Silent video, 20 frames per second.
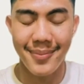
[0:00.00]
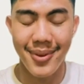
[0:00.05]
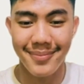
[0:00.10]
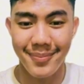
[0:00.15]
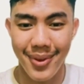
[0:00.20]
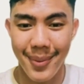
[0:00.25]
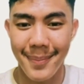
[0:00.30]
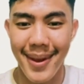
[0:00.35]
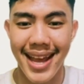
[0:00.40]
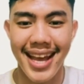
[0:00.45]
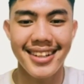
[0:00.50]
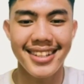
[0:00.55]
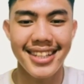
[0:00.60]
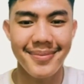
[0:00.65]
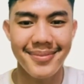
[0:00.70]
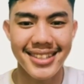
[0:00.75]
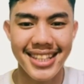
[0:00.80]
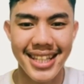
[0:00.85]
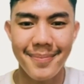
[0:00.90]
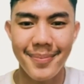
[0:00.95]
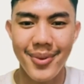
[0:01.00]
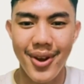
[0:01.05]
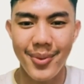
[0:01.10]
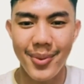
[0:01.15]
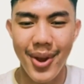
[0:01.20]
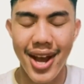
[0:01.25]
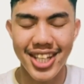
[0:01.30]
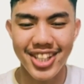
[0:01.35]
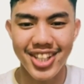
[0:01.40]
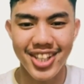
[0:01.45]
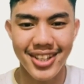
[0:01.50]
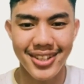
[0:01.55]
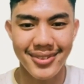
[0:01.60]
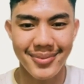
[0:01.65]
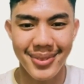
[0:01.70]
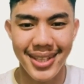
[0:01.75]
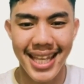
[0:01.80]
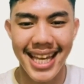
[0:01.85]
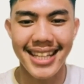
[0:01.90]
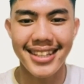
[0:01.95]
We've prepared some simple questions
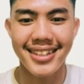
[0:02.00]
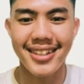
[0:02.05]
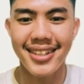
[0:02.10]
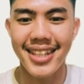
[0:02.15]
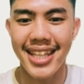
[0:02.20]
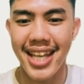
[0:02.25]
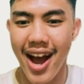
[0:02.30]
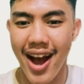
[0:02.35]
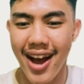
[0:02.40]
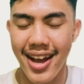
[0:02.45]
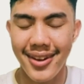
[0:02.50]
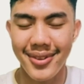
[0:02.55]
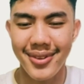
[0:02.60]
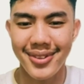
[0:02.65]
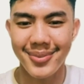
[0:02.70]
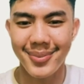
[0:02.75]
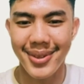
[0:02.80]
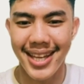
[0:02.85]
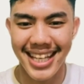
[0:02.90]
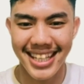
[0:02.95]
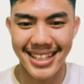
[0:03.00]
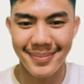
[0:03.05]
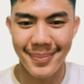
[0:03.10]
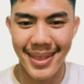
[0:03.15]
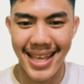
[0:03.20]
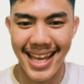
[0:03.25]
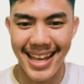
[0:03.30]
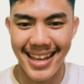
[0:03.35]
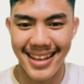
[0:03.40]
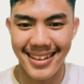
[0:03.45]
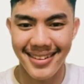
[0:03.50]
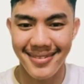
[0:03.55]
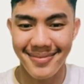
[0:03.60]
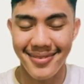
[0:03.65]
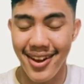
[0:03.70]
related to the articles we explained.